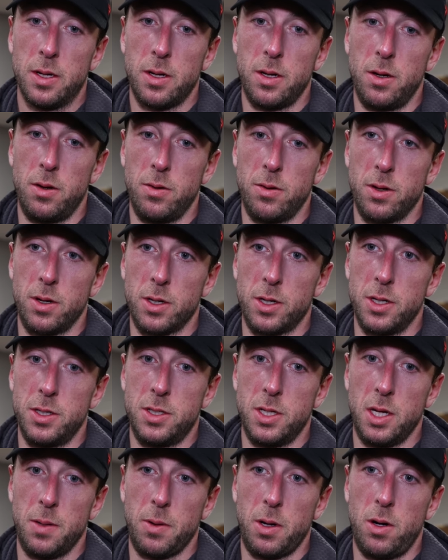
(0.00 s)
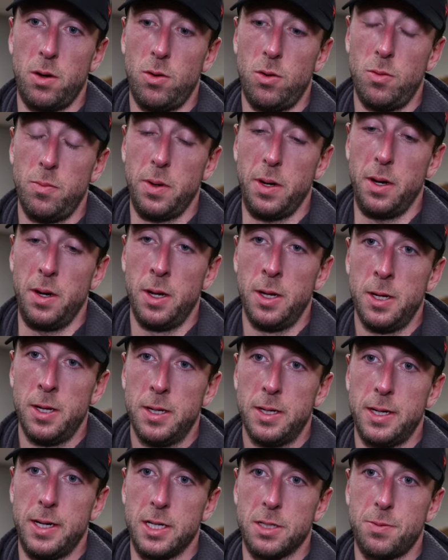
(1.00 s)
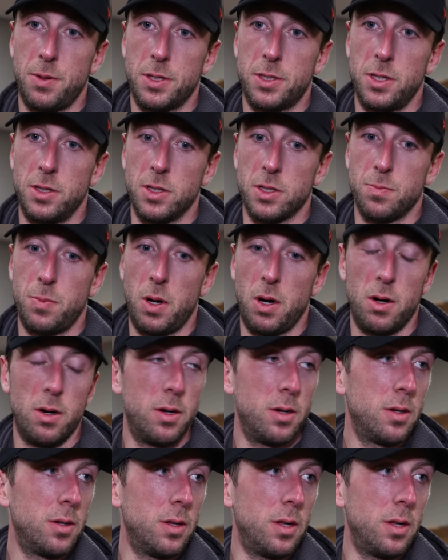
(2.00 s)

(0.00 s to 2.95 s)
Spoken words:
They're a good team at home, and especially in this barn.